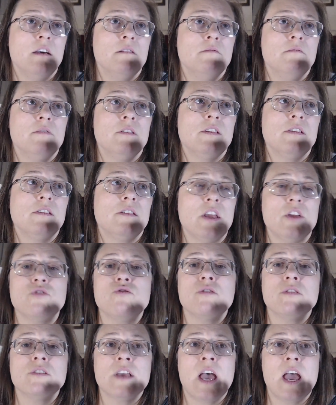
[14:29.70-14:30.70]

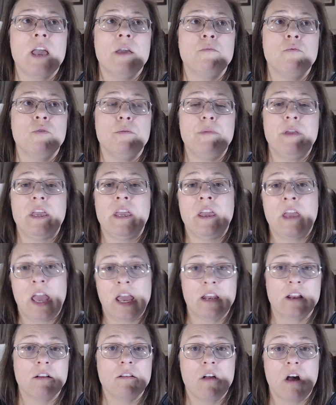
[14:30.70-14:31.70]
Central Time would be
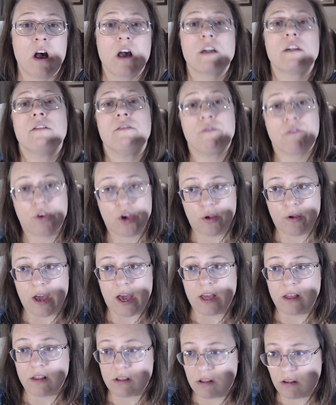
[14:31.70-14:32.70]
8 o'clock for you
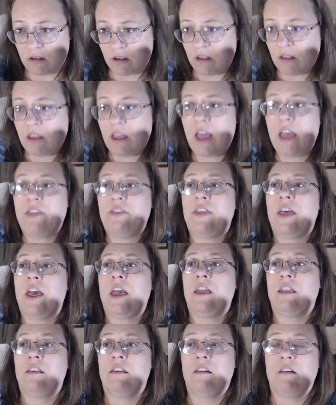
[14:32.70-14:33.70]
guys. And
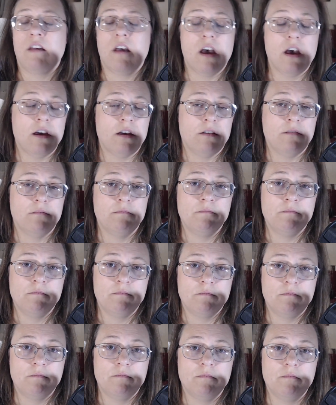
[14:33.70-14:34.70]
then
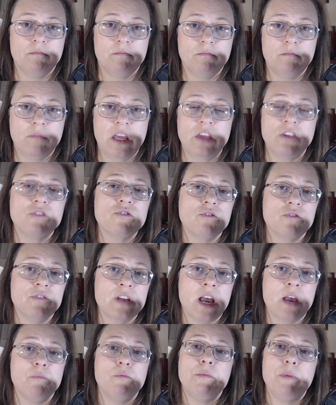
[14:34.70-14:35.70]
Eastern
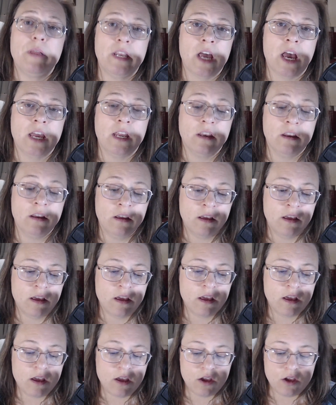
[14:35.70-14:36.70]
Time would be 9.
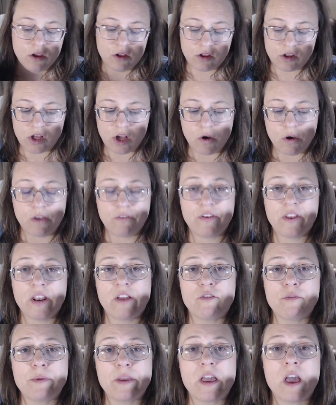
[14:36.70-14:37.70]
So if it
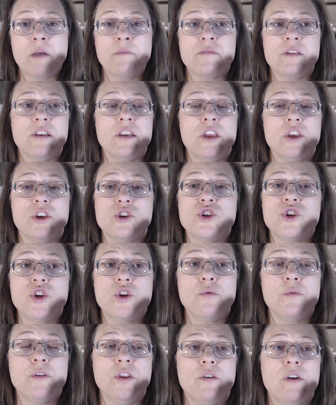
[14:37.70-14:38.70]
ever becomes an
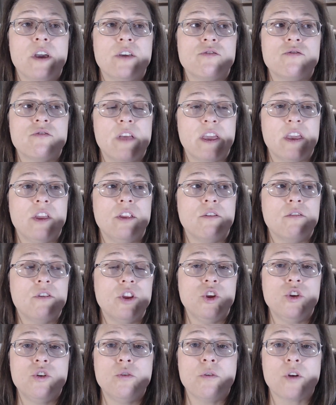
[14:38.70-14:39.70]
issue and you guys are like, can
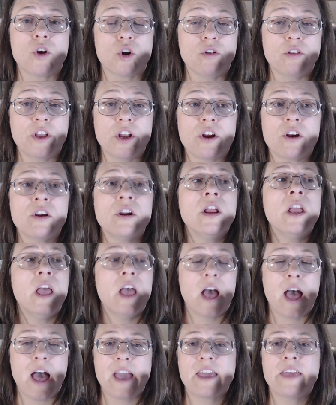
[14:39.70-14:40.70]
you do it earlier?
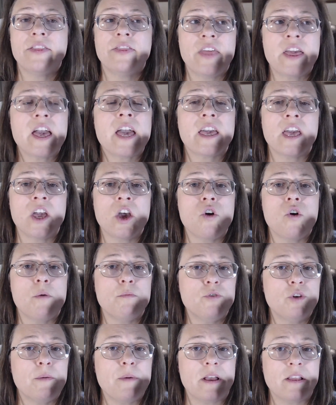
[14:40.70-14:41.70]
I can go up
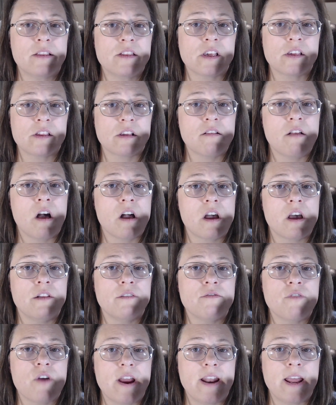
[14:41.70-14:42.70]
to about 6 o'clock on a
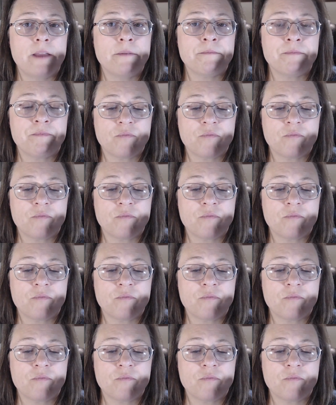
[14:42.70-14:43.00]
Friday.